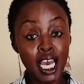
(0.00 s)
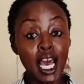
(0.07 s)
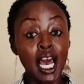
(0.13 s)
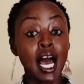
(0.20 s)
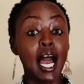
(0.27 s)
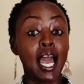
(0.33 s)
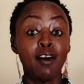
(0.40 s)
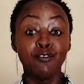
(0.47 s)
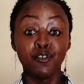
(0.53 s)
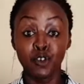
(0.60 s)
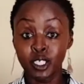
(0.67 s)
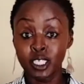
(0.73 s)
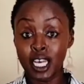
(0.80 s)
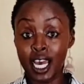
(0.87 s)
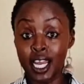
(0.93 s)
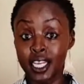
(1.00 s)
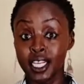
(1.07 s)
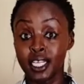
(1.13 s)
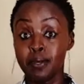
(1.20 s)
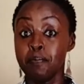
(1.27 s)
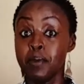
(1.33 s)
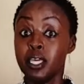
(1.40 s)
I have not added
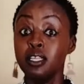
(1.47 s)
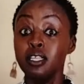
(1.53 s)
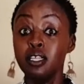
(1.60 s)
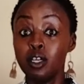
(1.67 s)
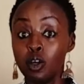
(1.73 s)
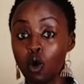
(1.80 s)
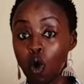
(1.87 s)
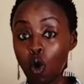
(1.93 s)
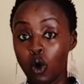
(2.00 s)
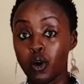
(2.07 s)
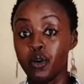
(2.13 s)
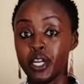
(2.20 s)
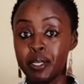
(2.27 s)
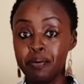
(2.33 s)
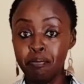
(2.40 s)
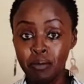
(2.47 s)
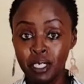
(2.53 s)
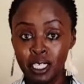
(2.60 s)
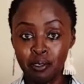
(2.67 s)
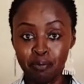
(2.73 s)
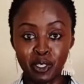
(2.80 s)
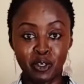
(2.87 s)
milk or cream,
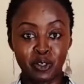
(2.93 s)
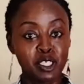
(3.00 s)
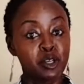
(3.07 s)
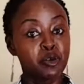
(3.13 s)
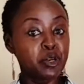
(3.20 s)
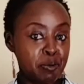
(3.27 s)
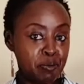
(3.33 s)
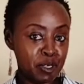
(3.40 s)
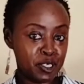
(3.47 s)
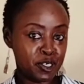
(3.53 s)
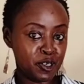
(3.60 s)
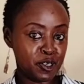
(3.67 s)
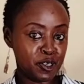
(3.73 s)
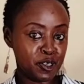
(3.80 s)
because cream is always